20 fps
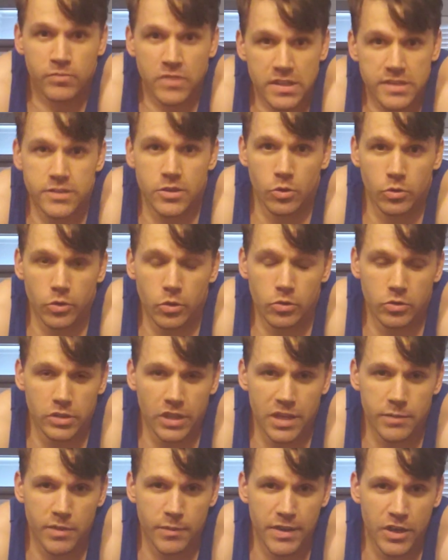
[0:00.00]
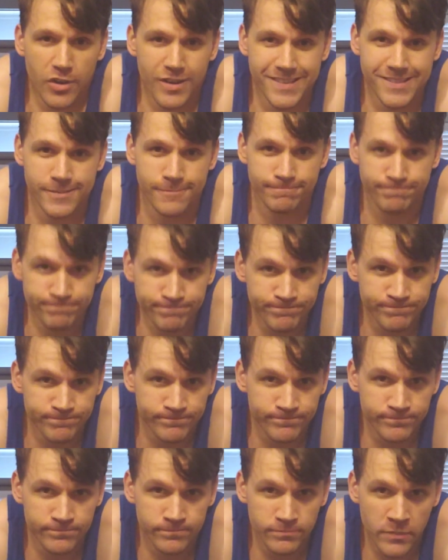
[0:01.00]
Still don't claim to be awesome.
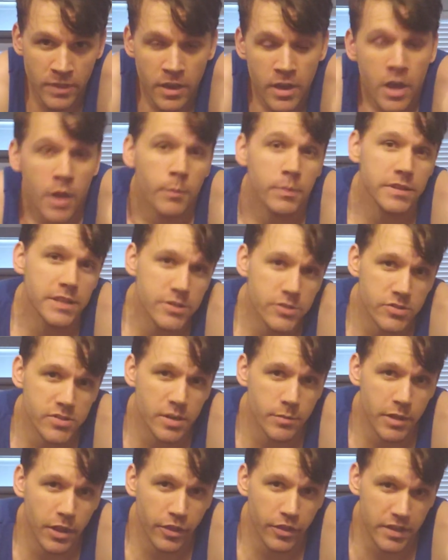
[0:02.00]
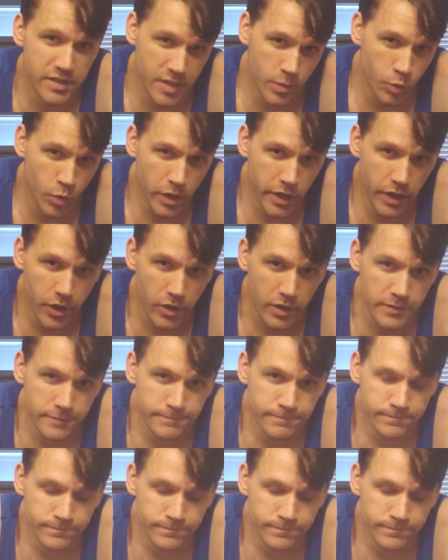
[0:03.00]
But these are some of the things I'm working on.